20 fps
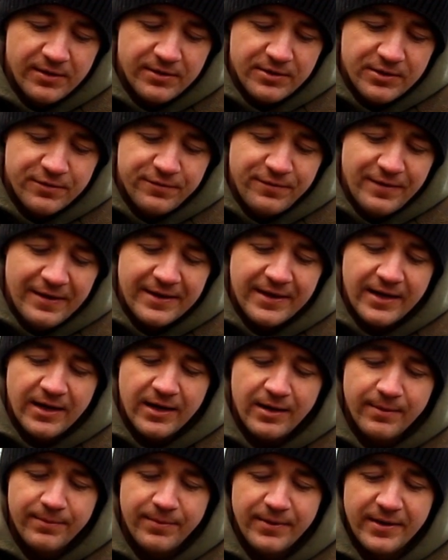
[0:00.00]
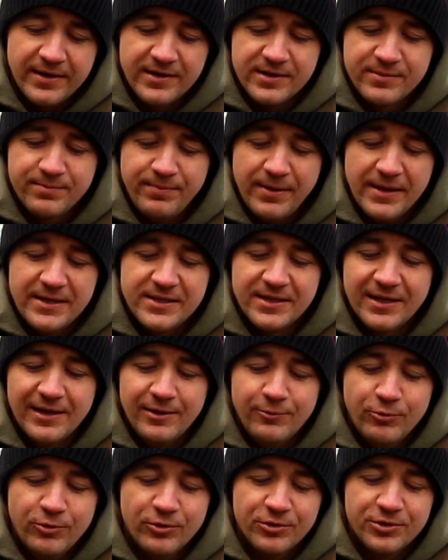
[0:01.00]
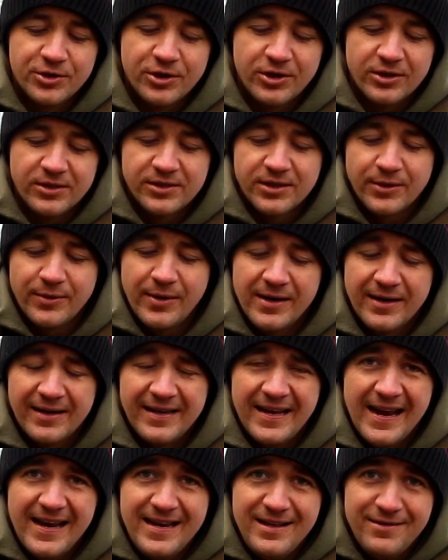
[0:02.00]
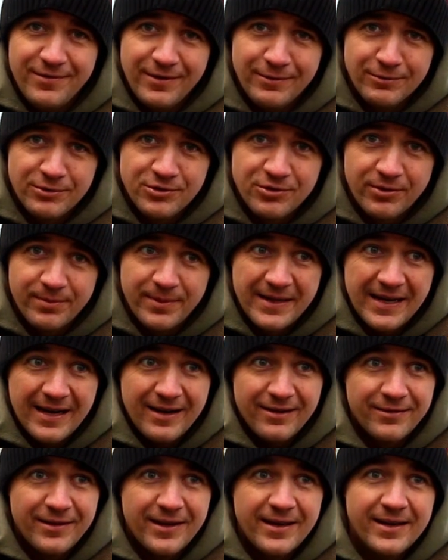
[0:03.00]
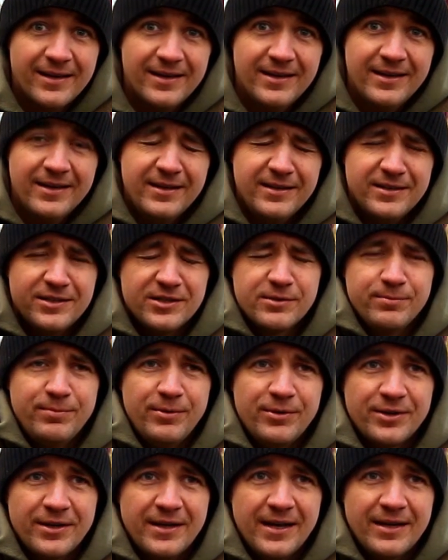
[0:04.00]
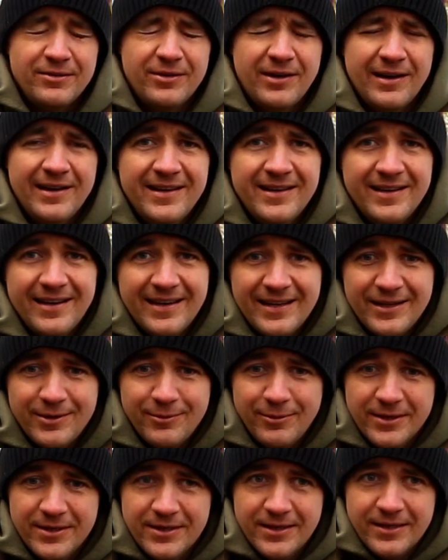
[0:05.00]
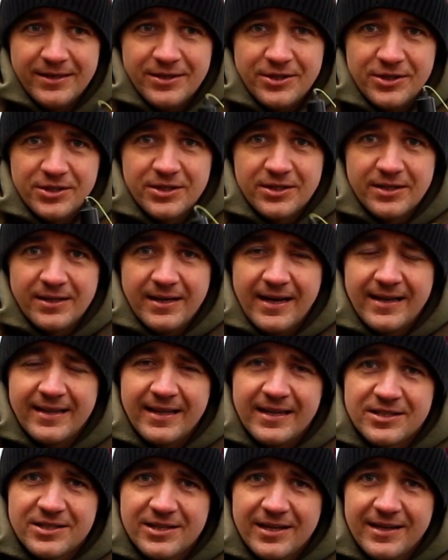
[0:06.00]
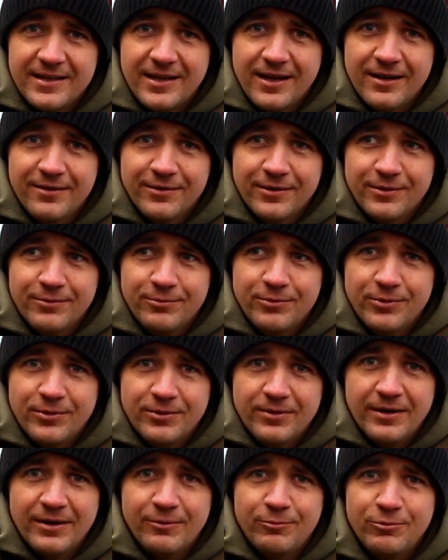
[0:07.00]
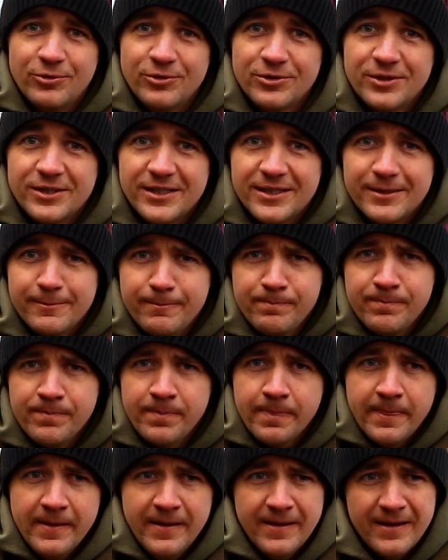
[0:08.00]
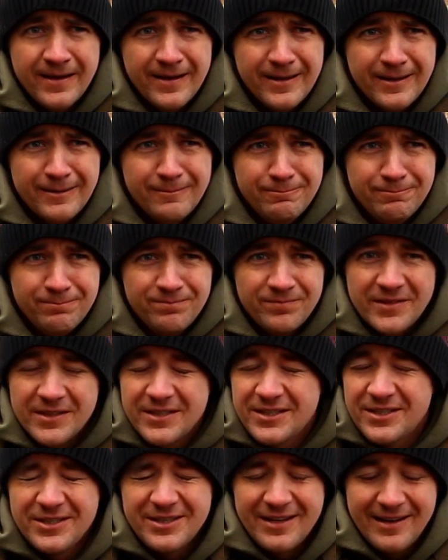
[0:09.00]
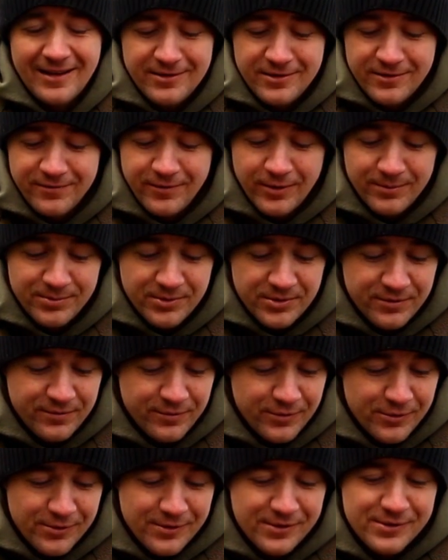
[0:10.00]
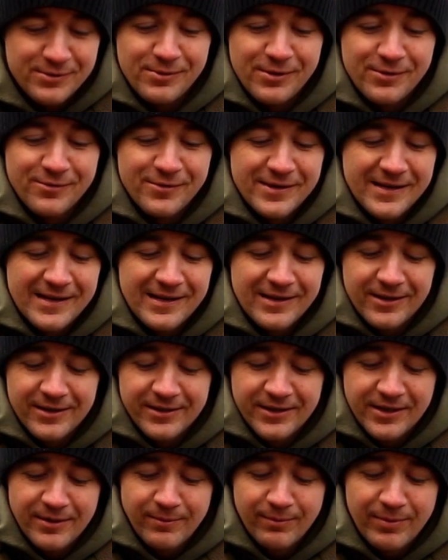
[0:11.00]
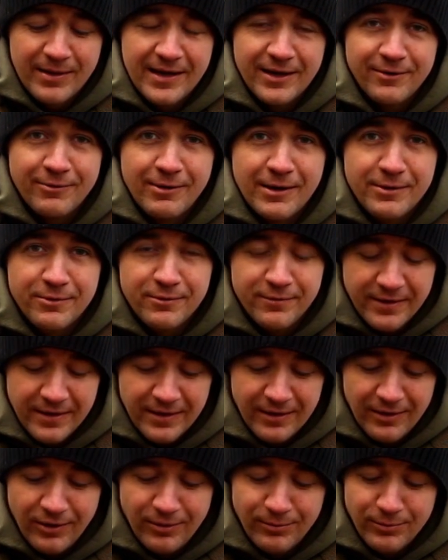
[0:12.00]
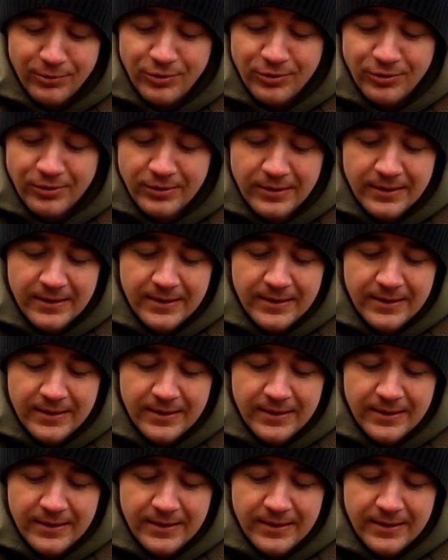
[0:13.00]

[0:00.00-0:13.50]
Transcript: just filling it up, and it's basically watertight, so hardly anything was dripping out of there, just spodding out clear liquid and just getting that slick over the water. There's just loads of options for it. That's what I really like. You can play around with it a lot more